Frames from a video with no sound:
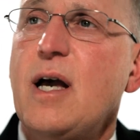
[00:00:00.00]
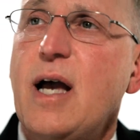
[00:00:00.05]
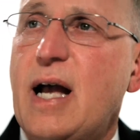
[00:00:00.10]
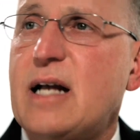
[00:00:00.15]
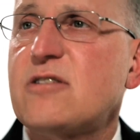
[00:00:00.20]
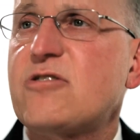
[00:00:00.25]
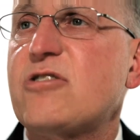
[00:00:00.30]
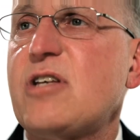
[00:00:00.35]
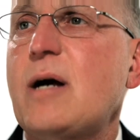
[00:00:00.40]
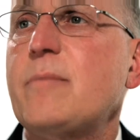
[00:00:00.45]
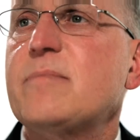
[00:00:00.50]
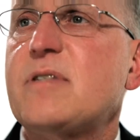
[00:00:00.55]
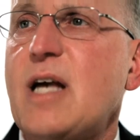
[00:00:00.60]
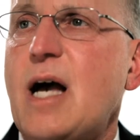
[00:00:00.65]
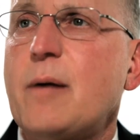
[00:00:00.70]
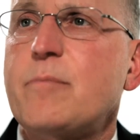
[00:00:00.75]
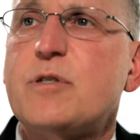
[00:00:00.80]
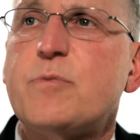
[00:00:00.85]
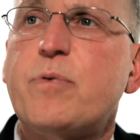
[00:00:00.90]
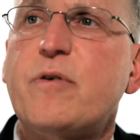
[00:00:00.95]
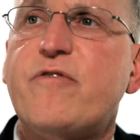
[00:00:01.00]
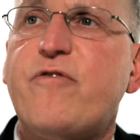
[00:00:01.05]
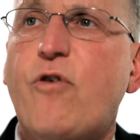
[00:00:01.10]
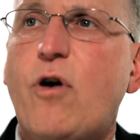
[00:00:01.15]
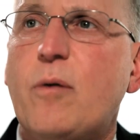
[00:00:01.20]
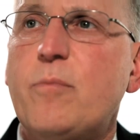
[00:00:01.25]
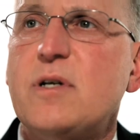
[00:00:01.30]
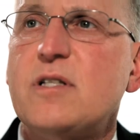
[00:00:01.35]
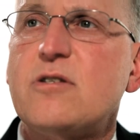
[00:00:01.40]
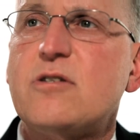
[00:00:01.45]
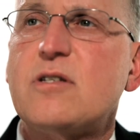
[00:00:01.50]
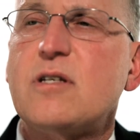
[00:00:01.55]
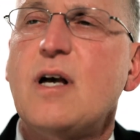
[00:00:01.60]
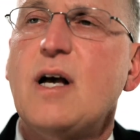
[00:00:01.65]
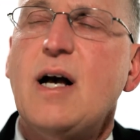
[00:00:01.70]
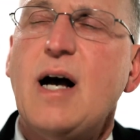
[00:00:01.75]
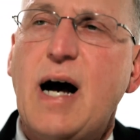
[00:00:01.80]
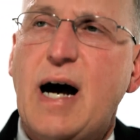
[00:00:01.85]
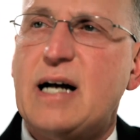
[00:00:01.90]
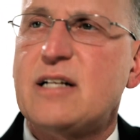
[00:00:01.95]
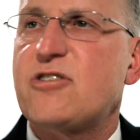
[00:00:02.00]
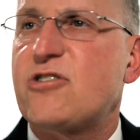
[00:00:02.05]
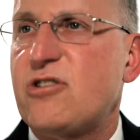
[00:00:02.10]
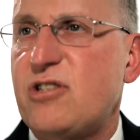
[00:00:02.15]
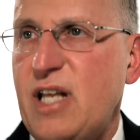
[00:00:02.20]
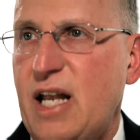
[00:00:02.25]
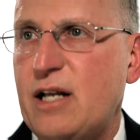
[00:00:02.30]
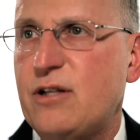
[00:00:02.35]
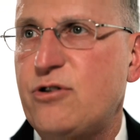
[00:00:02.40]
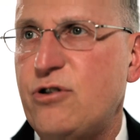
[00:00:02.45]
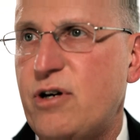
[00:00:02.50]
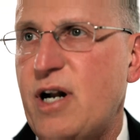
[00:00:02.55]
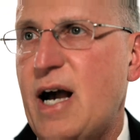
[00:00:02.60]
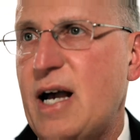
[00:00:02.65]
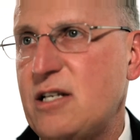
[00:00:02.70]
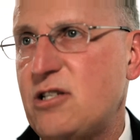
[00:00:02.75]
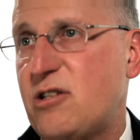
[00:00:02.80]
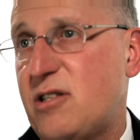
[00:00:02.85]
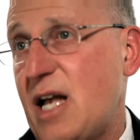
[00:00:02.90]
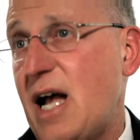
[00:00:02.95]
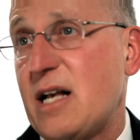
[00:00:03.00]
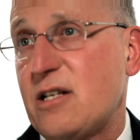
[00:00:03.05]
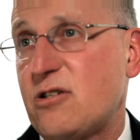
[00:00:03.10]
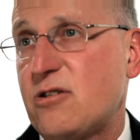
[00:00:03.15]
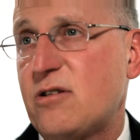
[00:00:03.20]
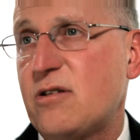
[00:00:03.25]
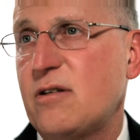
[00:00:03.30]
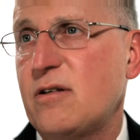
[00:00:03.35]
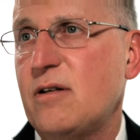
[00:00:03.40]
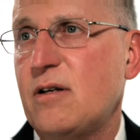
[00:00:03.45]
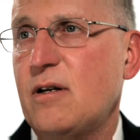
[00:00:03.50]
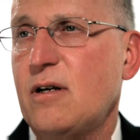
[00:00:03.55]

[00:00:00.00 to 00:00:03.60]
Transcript: and sometimes performance on standardized tests